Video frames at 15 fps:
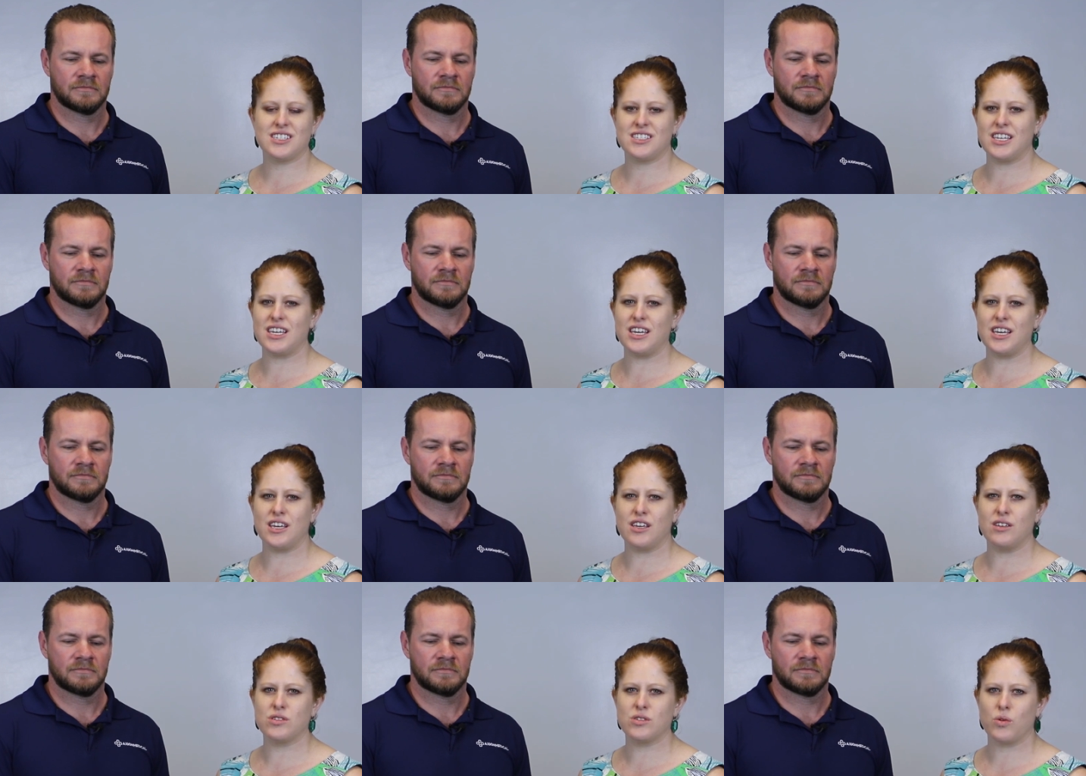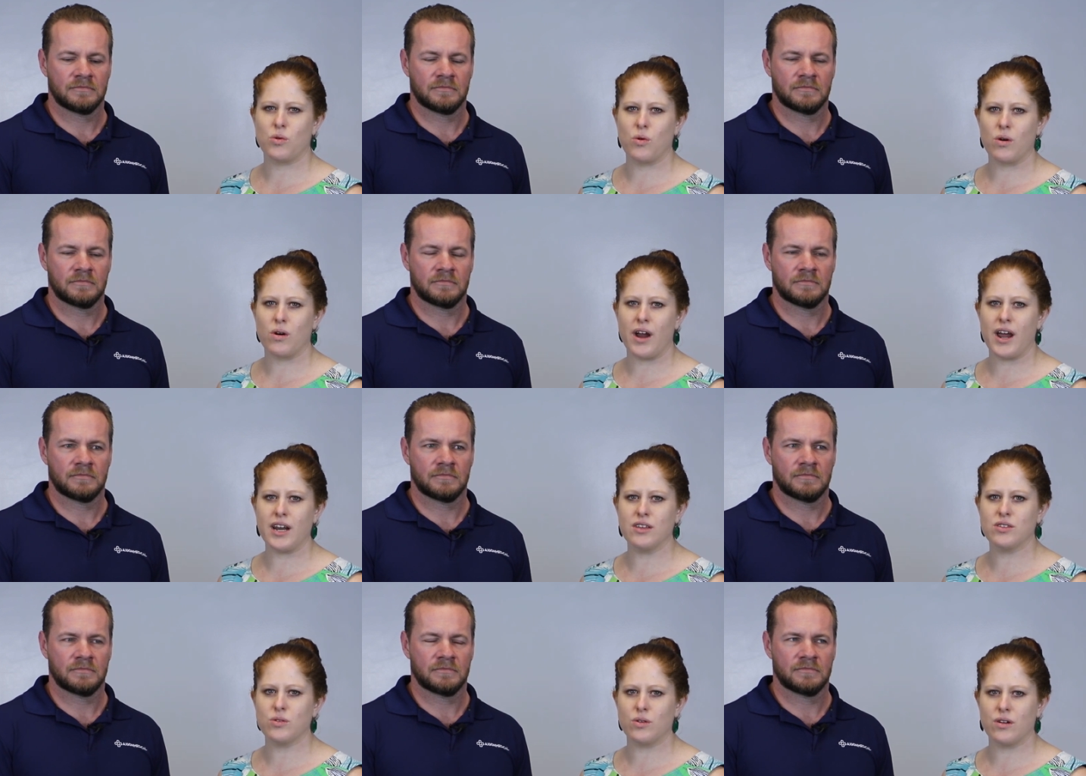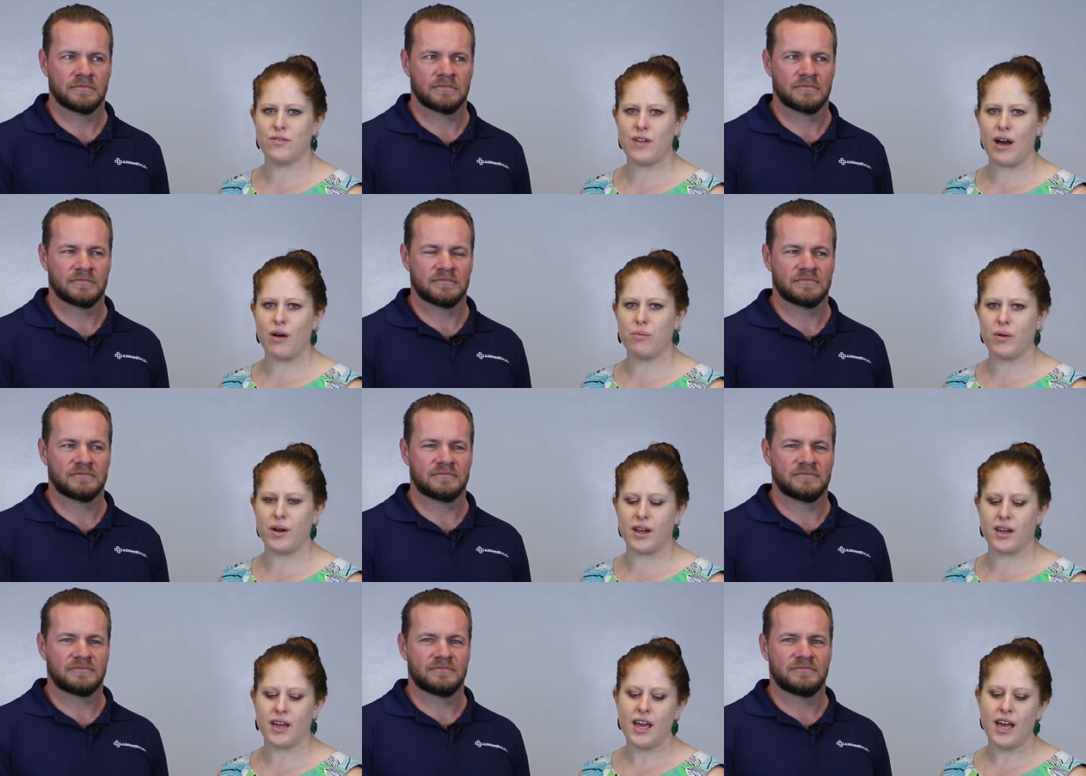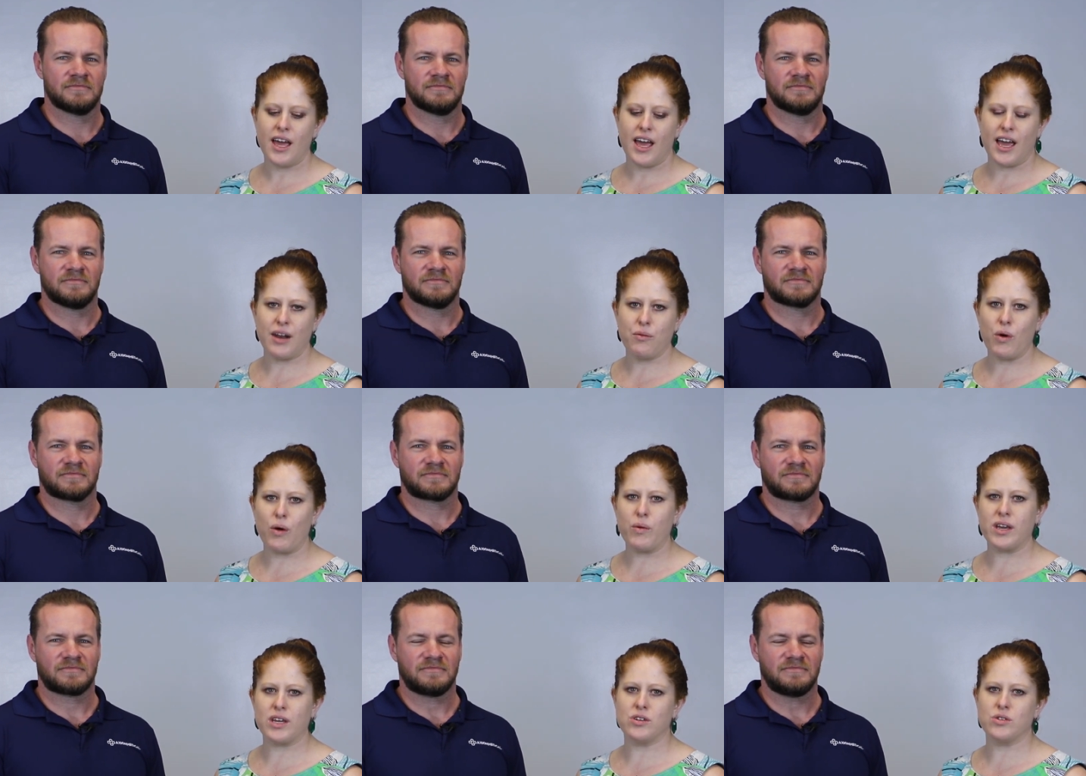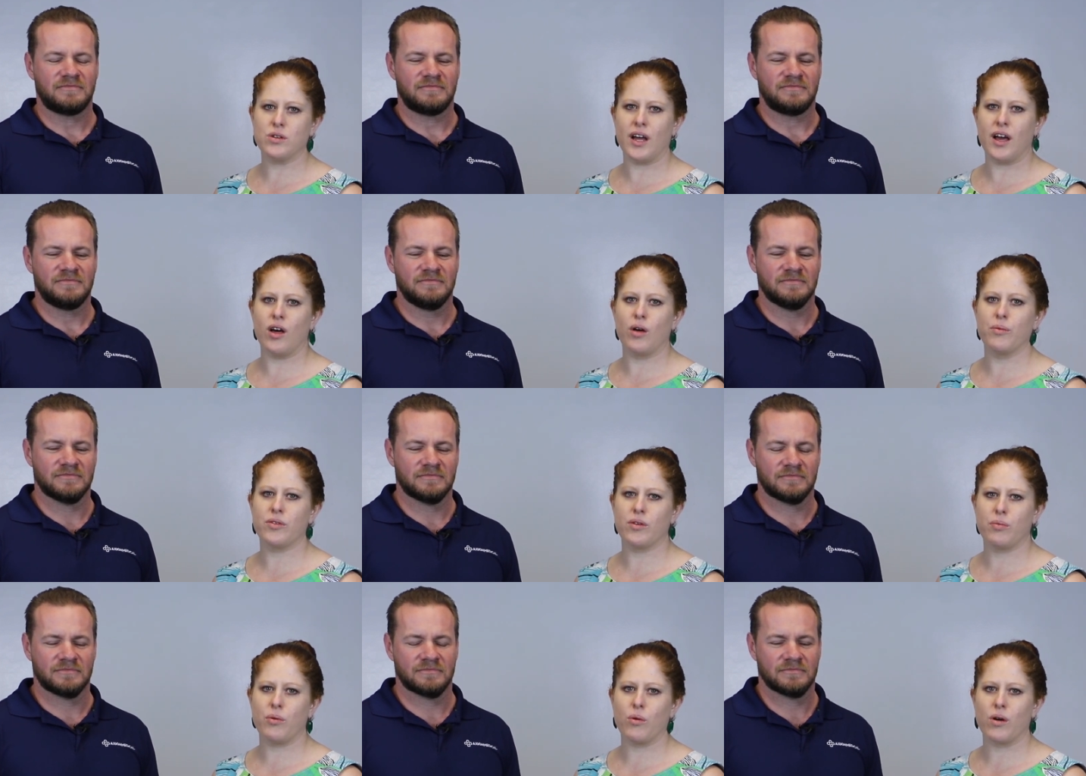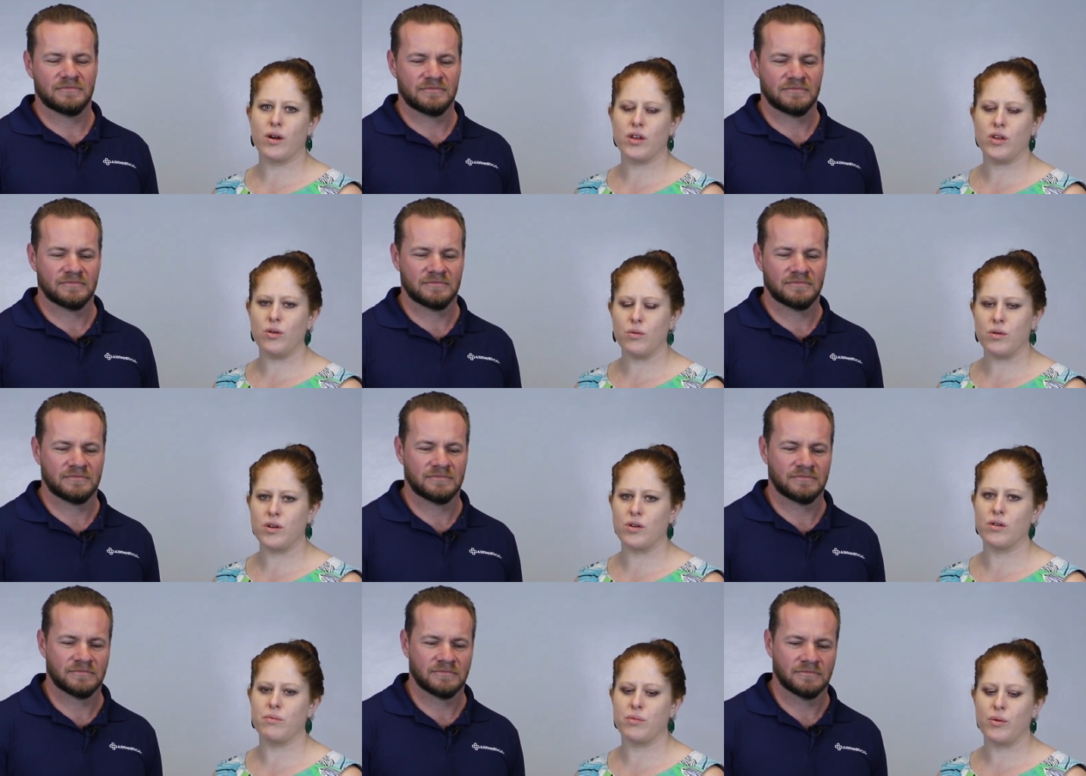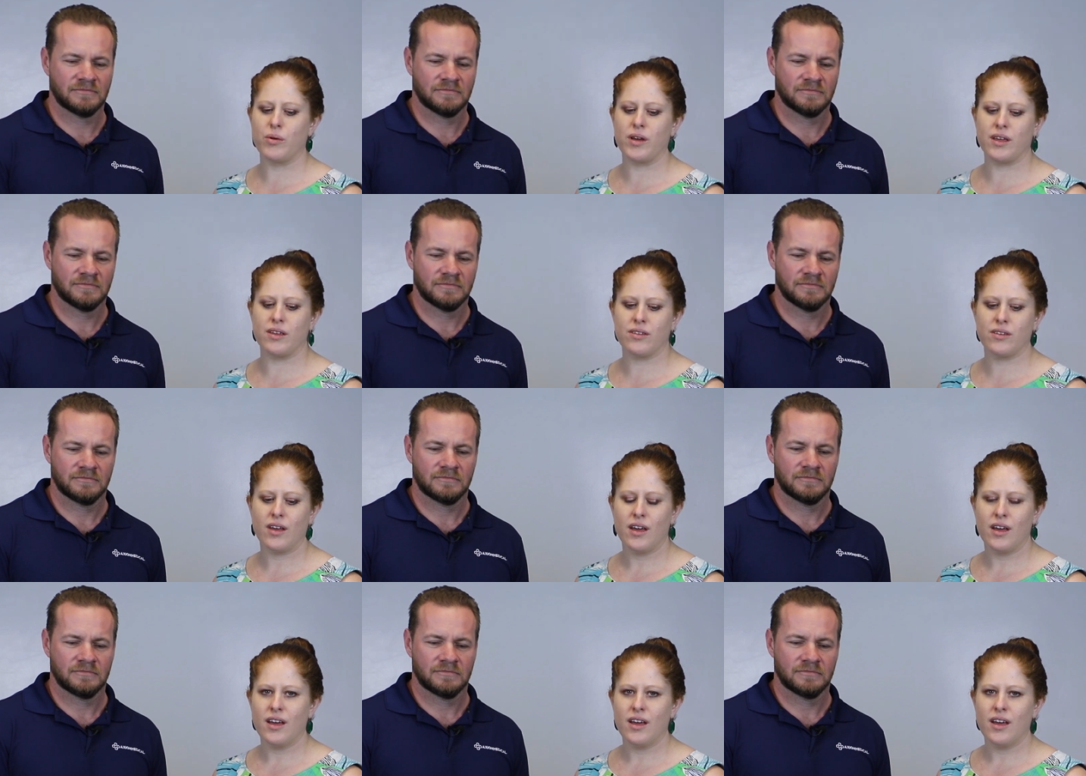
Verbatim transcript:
Speaker 1: disease or any sort of outbreak and what we can do to help support you and your employees.